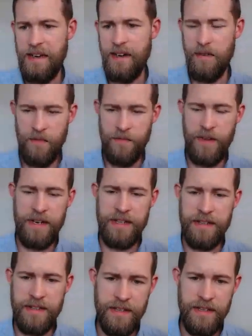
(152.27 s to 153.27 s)
or
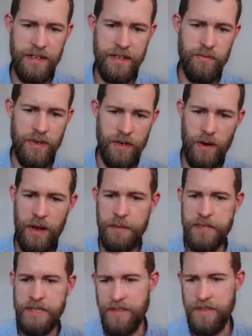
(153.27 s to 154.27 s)
fulfilling the
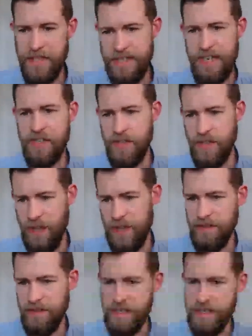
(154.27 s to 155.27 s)
requirements of the essential
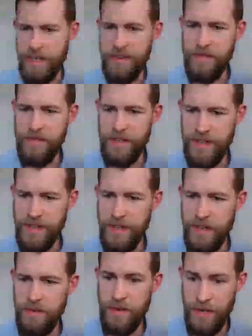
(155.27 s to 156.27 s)
health and safety
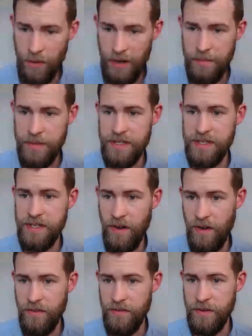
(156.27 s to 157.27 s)
requirements
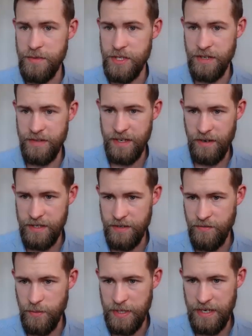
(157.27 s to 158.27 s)
of the machinery
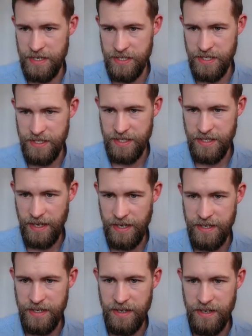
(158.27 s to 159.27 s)
directive. And we can actually see that
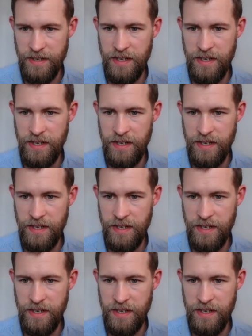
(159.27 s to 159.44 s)
here.